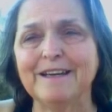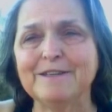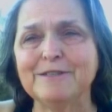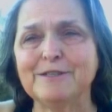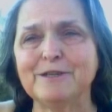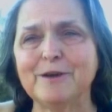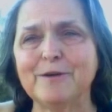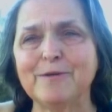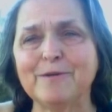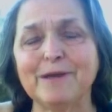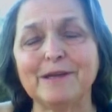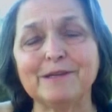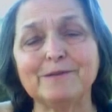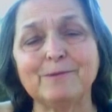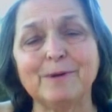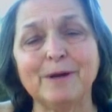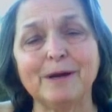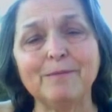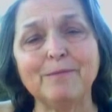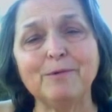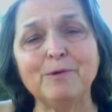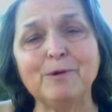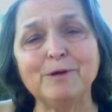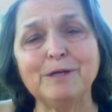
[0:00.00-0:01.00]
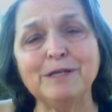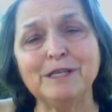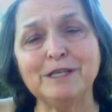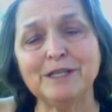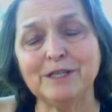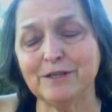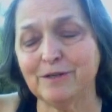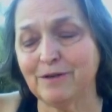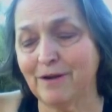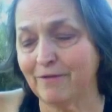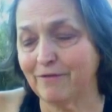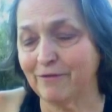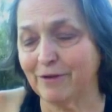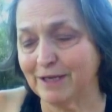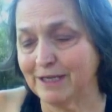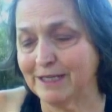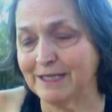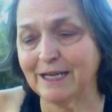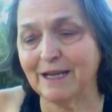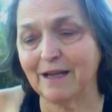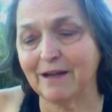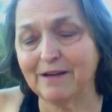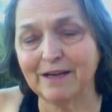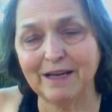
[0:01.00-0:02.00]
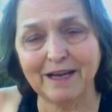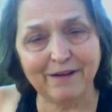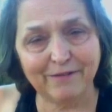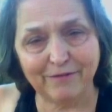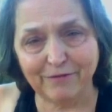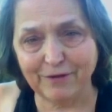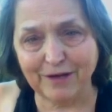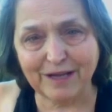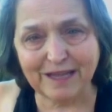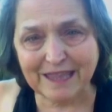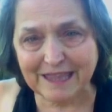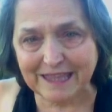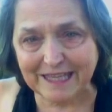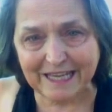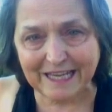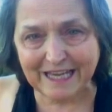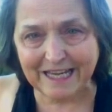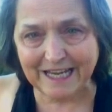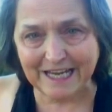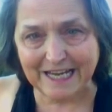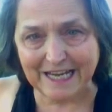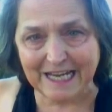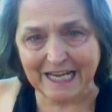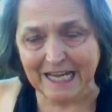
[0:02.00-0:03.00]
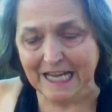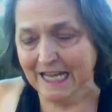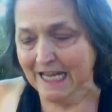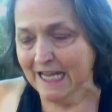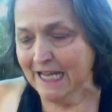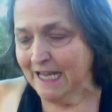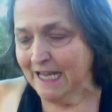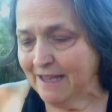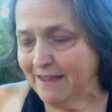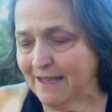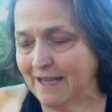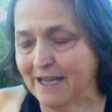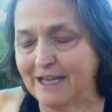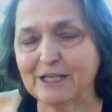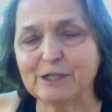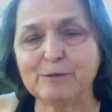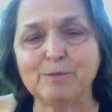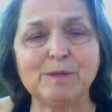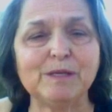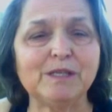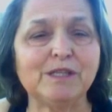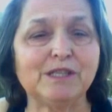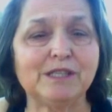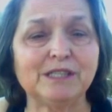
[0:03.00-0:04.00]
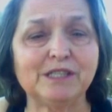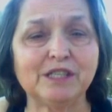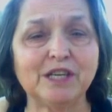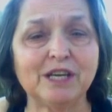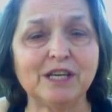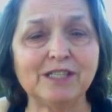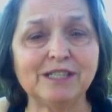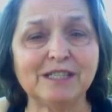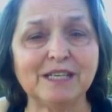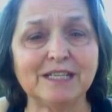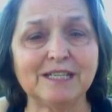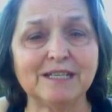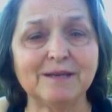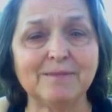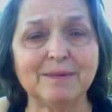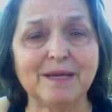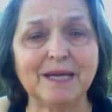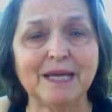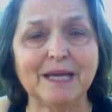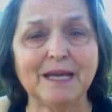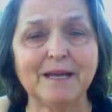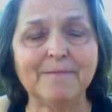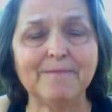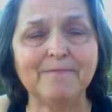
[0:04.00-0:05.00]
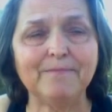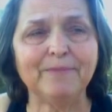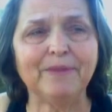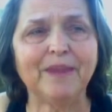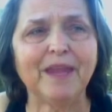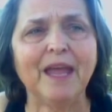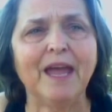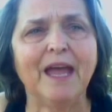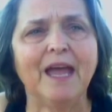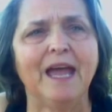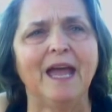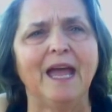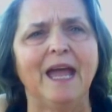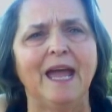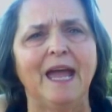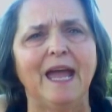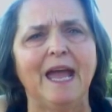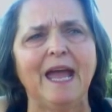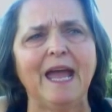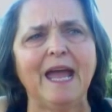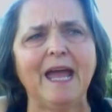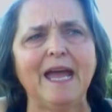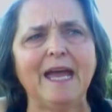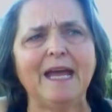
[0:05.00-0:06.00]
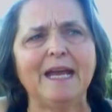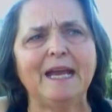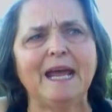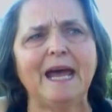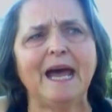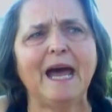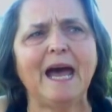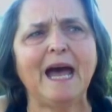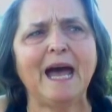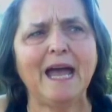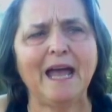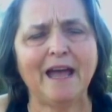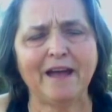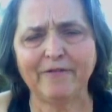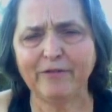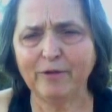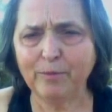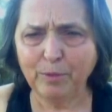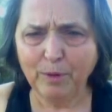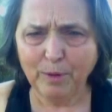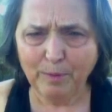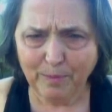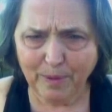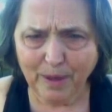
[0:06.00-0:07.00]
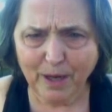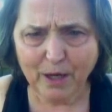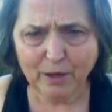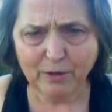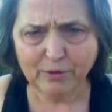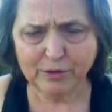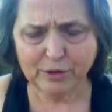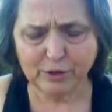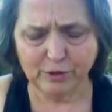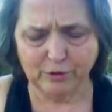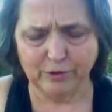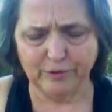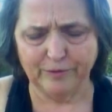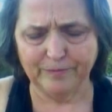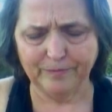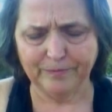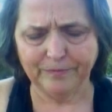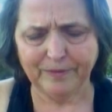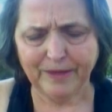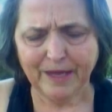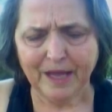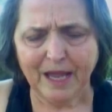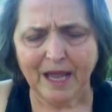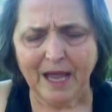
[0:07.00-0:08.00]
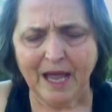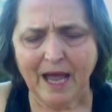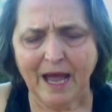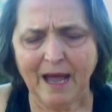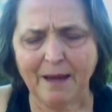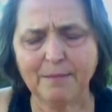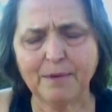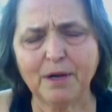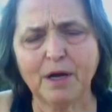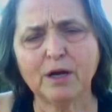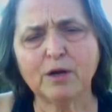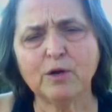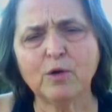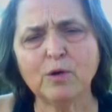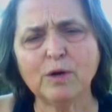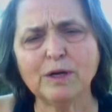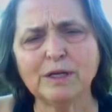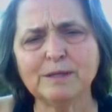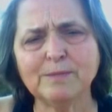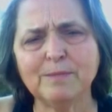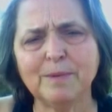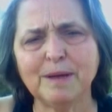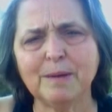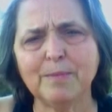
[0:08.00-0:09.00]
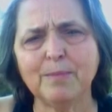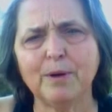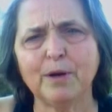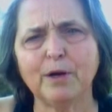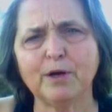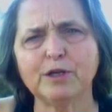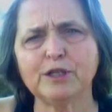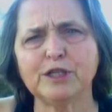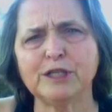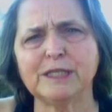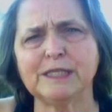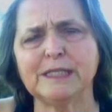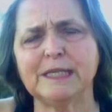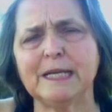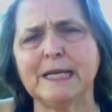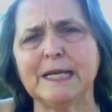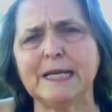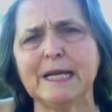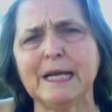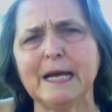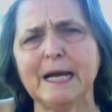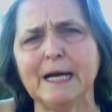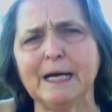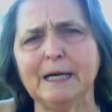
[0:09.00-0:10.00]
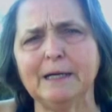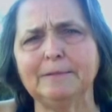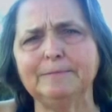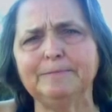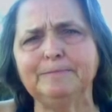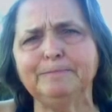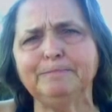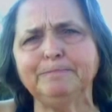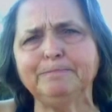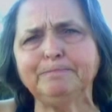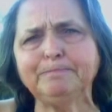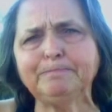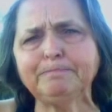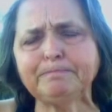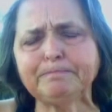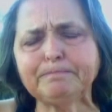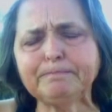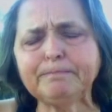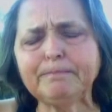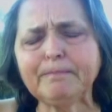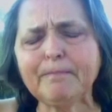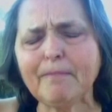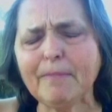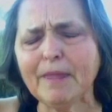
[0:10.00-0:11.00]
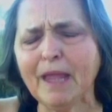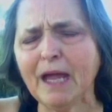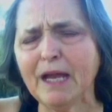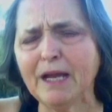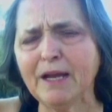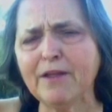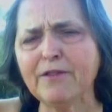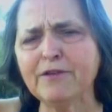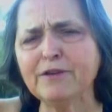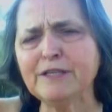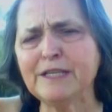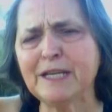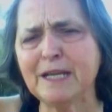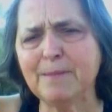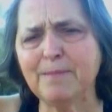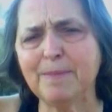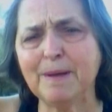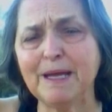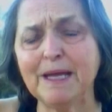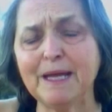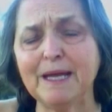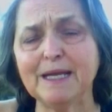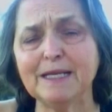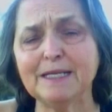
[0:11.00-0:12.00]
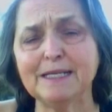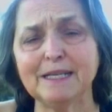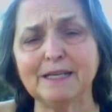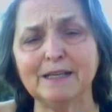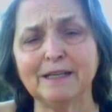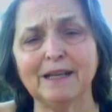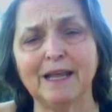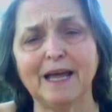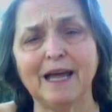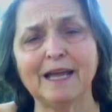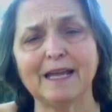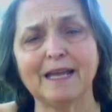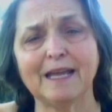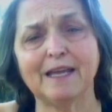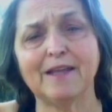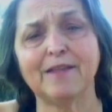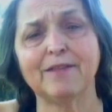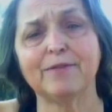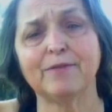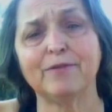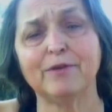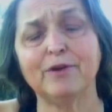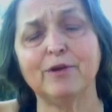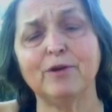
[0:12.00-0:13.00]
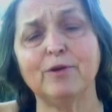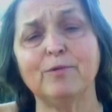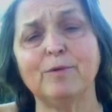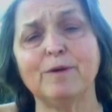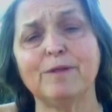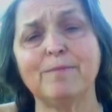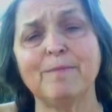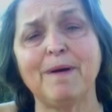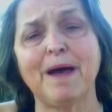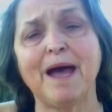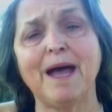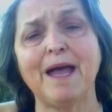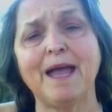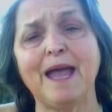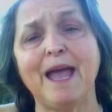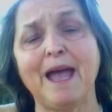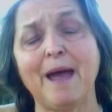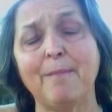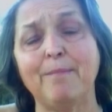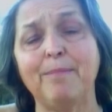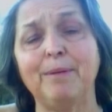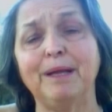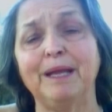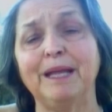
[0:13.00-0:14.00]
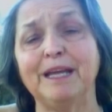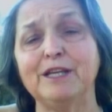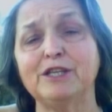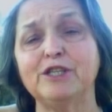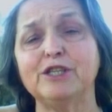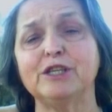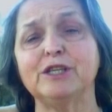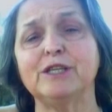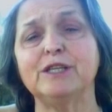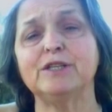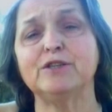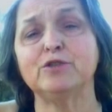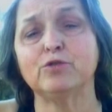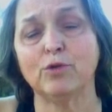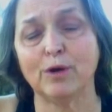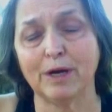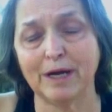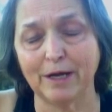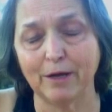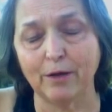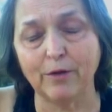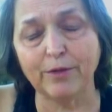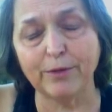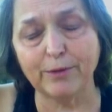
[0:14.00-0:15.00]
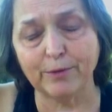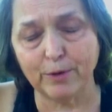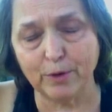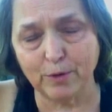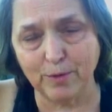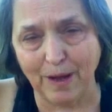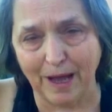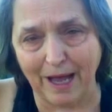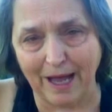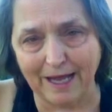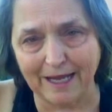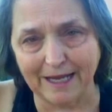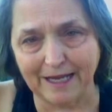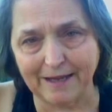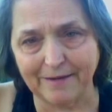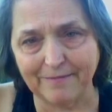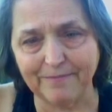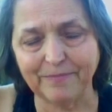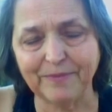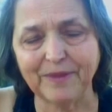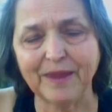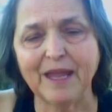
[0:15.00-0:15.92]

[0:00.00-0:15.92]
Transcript: So that's what I'm going to do. I've written down everything that has been suggested to me, and I have a proposal. I'm not going to be purchasing another teepee until I get through with my Appalachian Trail through hike.